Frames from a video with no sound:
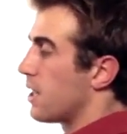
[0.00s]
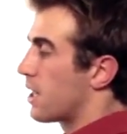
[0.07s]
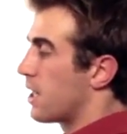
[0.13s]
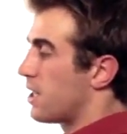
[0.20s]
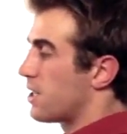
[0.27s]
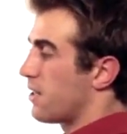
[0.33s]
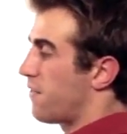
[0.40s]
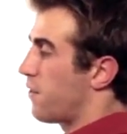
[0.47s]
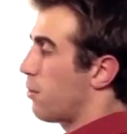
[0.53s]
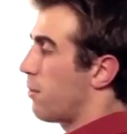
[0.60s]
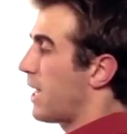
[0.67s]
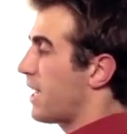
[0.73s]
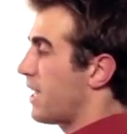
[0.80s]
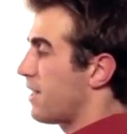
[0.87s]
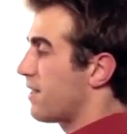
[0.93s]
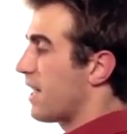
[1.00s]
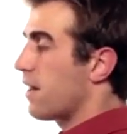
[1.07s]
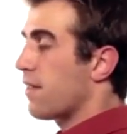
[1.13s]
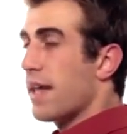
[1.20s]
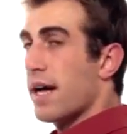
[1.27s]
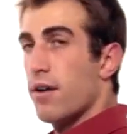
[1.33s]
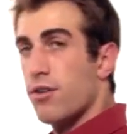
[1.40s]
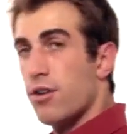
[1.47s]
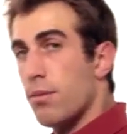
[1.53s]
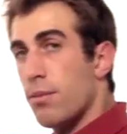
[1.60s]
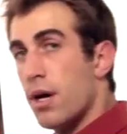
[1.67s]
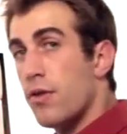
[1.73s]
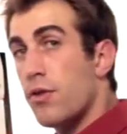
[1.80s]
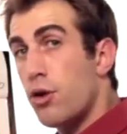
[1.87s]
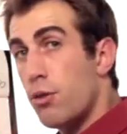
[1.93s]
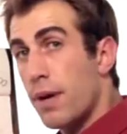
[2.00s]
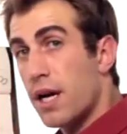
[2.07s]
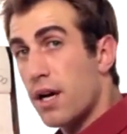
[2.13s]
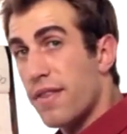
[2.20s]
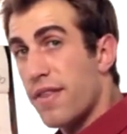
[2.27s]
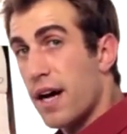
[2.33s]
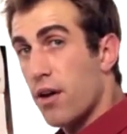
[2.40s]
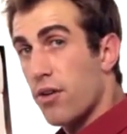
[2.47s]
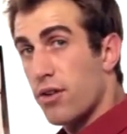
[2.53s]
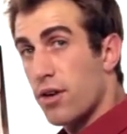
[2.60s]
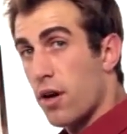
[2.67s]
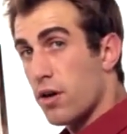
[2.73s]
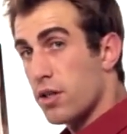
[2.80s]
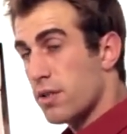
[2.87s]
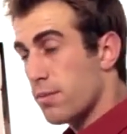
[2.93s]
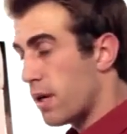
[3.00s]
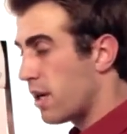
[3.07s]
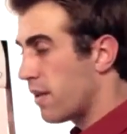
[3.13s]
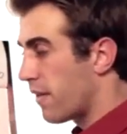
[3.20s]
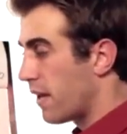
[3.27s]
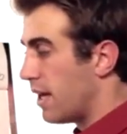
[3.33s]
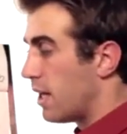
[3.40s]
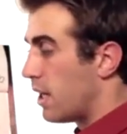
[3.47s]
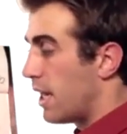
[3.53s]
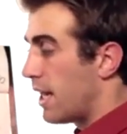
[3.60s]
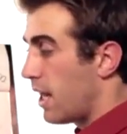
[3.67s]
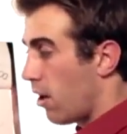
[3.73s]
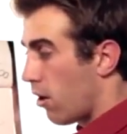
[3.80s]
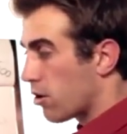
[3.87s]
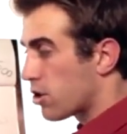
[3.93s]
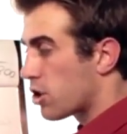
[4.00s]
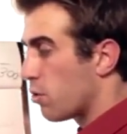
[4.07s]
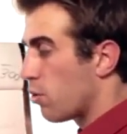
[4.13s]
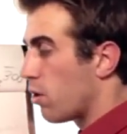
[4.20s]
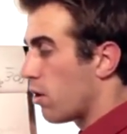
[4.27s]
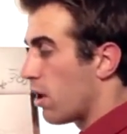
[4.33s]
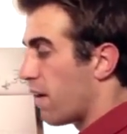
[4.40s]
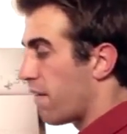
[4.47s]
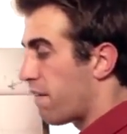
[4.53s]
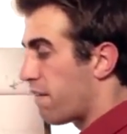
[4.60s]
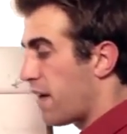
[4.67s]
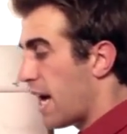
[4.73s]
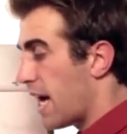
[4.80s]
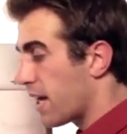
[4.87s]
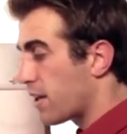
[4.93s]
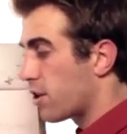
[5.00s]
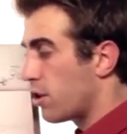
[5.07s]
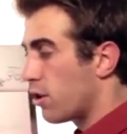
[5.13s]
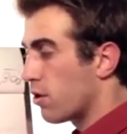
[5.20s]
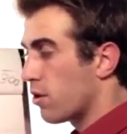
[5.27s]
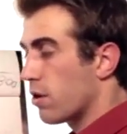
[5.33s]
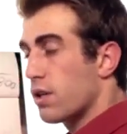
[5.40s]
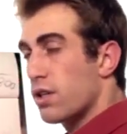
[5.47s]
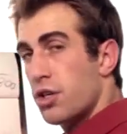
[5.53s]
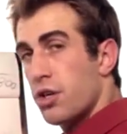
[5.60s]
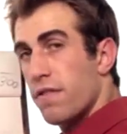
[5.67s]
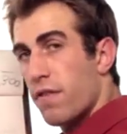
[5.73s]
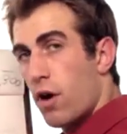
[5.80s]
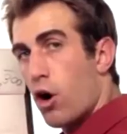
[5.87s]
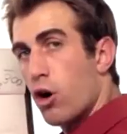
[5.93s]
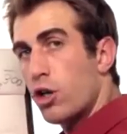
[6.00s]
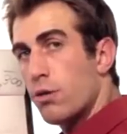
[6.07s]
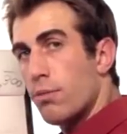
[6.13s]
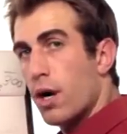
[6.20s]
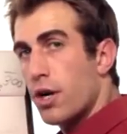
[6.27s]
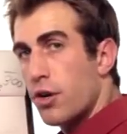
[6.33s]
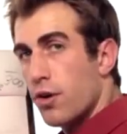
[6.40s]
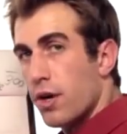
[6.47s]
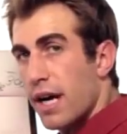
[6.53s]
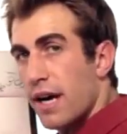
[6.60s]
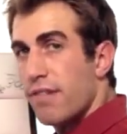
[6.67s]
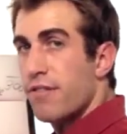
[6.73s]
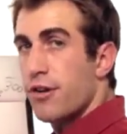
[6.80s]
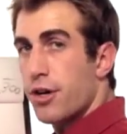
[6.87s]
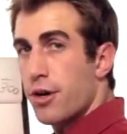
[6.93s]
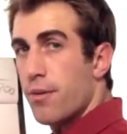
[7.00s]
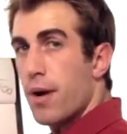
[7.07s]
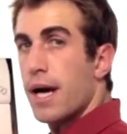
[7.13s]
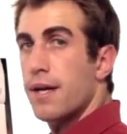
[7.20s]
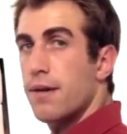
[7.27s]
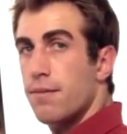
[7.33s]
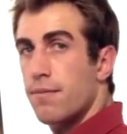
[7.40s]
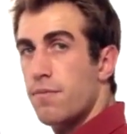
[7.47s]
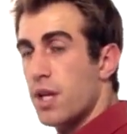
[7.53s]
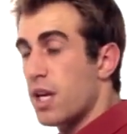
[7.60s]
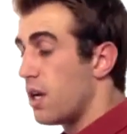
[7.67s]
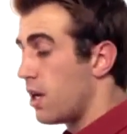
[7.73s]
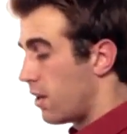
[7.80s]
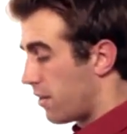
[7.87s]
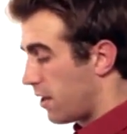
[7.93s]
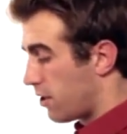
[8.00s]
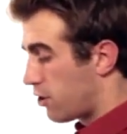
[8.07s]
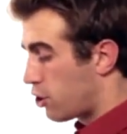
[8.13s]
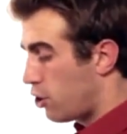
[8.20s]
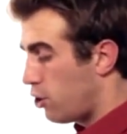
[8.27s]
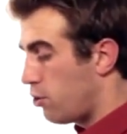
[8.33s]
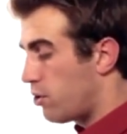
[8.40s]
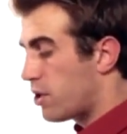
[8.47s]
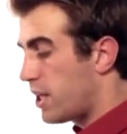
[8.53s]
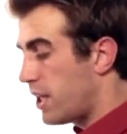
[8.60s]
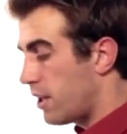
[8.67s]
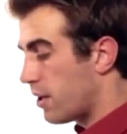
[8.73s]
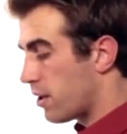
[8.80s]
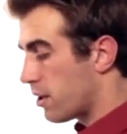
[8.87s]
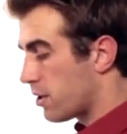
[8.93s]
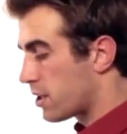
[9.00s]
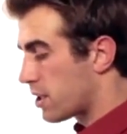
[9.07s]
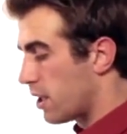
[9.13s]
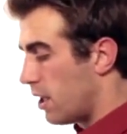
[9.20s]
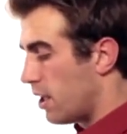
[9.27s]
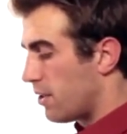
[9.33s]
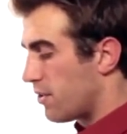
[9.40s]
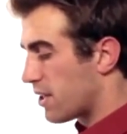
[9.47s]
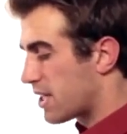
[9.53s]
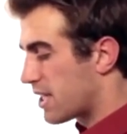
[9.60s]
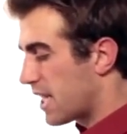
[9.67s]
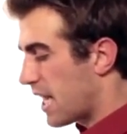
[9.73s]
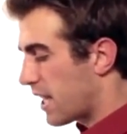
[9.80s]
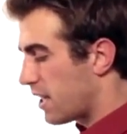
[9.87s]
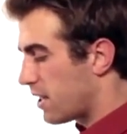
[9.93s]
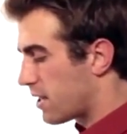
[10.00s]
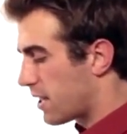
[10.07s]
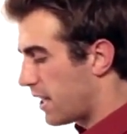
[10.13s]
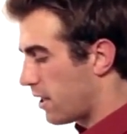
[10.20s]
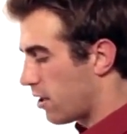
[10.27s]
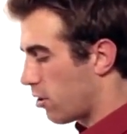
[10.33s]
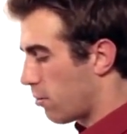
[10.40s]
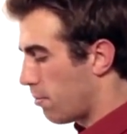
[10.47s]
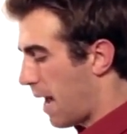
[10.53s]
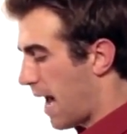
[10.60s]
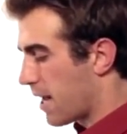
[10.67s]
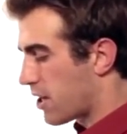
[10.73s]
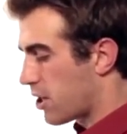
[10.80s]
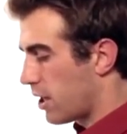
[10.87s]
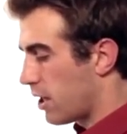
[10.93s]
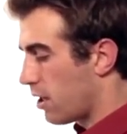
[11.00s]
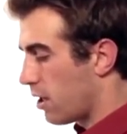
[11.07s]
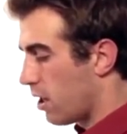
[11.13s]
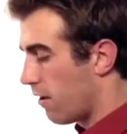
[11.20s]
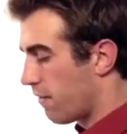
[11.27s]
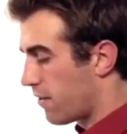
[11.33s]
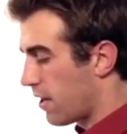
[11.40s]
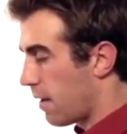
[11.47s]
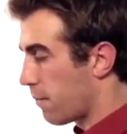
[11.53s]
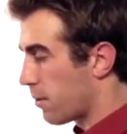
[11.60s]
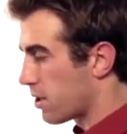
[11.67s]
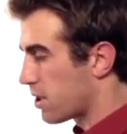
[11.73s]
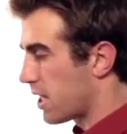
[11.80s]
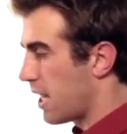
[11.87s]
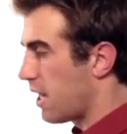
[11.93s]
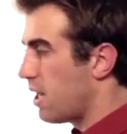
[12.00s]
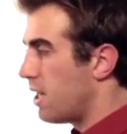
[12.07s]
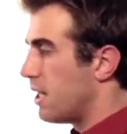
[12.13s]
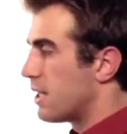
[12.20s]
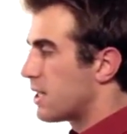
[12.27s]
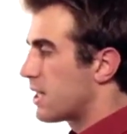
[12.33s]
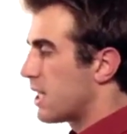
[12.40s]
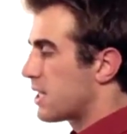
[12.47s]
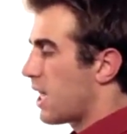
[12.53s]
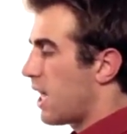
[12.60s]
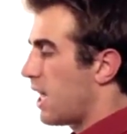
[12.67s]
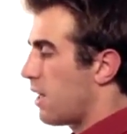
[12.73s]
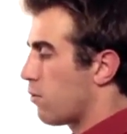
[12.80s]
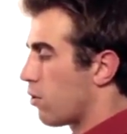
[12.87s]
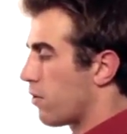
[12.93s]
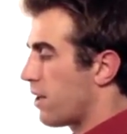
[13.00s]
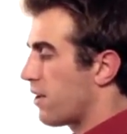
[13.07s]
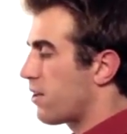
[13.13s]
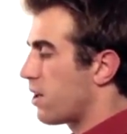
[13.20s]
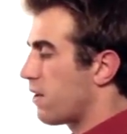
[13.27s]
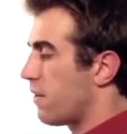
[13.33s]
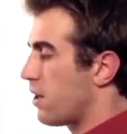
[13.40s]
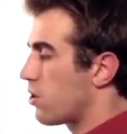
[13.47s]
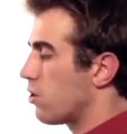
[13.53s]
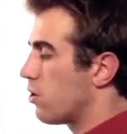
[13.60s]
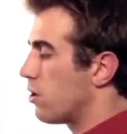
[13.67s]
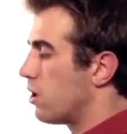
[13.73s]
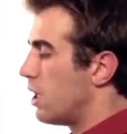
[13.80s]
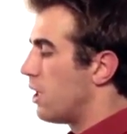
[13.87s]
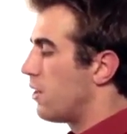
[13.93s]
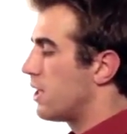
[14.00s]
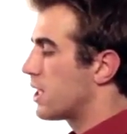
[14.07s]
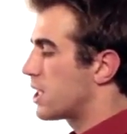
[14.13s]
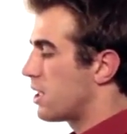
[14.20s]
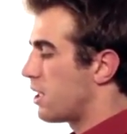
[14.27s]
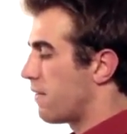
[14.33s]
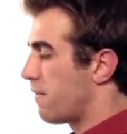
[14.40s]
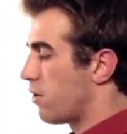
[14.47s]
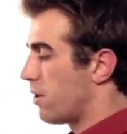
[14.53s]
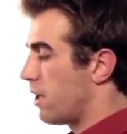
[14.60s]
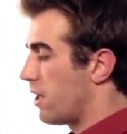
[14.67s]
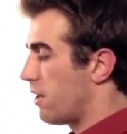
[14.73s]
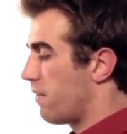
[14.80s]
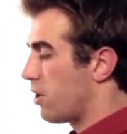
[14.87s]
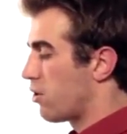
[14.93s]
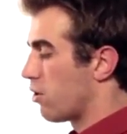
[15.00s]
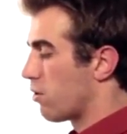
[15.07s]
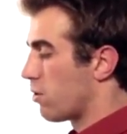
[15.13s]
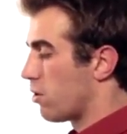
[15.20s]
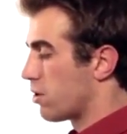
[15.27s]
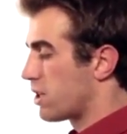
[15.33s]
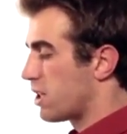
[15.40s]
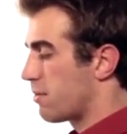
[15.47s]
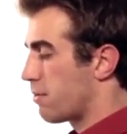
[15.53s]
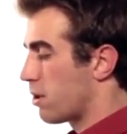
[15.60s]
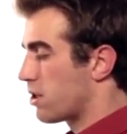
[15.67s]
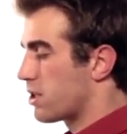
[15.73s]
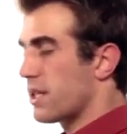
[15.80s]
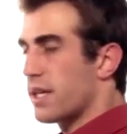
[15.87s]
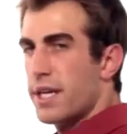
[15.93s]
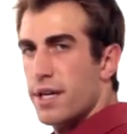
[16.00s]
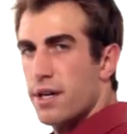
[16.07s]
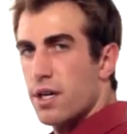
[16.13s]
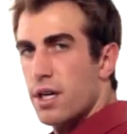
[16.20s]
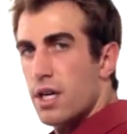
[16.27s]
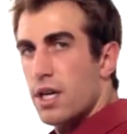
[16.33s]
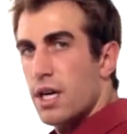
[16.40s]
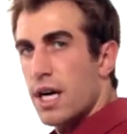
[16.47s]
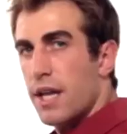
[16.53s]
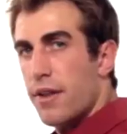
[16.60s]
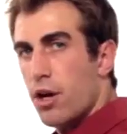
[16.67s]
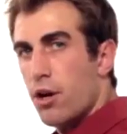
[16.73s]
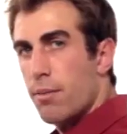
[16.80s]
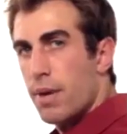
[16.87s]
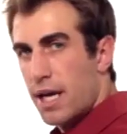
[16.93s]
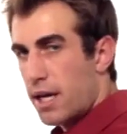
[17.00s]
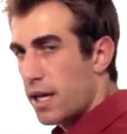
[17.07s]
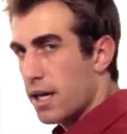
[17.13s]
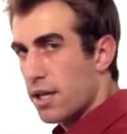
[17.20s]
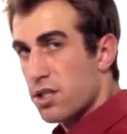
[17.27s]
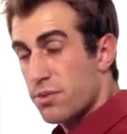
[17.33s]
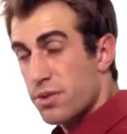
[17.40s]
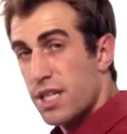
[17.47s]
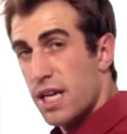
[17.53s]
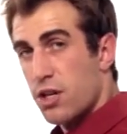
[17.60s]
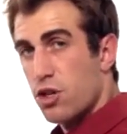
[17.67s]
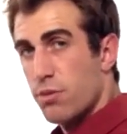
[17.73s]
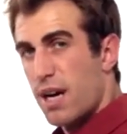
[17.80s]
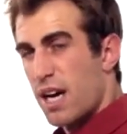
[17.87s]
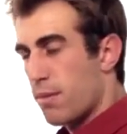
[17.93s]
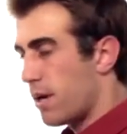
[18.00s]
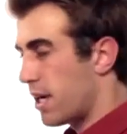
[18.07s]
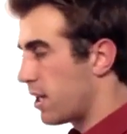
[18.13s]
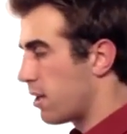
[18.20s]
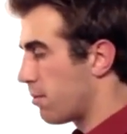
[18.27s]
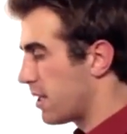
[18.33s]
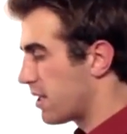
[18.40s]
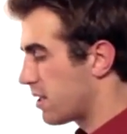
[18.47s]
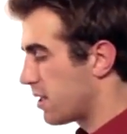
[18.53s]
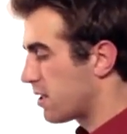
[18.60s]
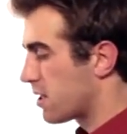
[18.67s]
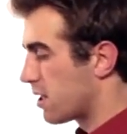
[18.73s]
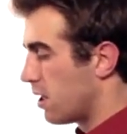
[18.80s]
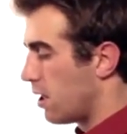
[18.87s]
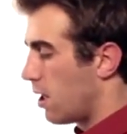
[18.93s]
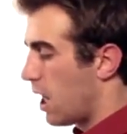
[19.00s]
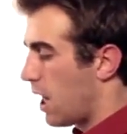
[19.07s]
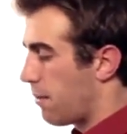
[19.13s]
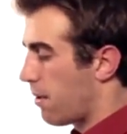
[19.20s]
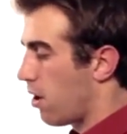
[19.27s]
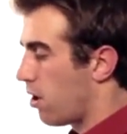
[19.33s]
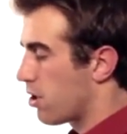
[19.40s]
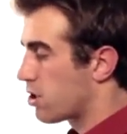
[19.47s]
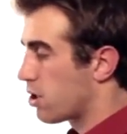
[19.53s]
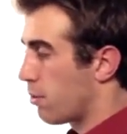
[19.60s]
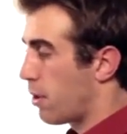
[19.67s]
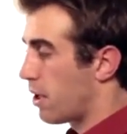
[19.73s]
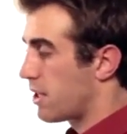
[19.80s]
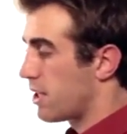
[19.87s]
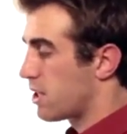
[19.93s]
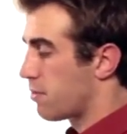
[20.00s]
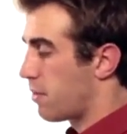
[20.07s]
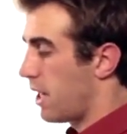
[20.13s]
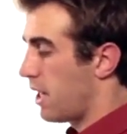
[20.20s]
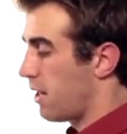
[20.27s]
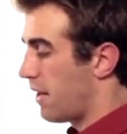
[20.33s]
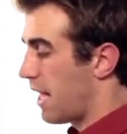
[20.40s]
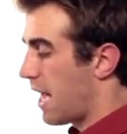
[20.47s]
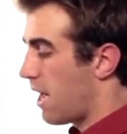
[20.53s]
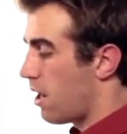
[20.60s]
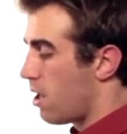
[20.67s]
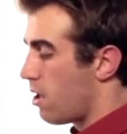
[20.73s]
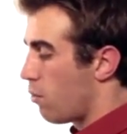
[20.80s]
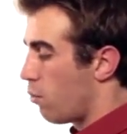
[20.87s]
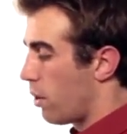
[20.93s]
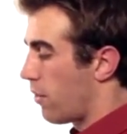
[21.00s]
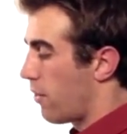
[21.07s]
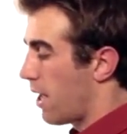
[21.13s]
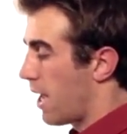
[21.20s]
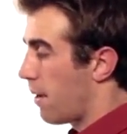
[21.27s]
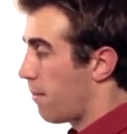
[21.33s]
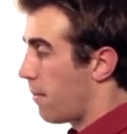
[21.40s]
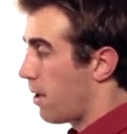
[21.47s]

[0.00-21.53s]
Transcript: because if they're making $10,000 a month, you make $1,000 a month. And they also will affect your volume on your left or your right. The 2 tiers, the second tier matching of 10% says I enroll this individual enrolls this person here, and they're making a substantial amount of money in the business. I'm going to also participate in that with that,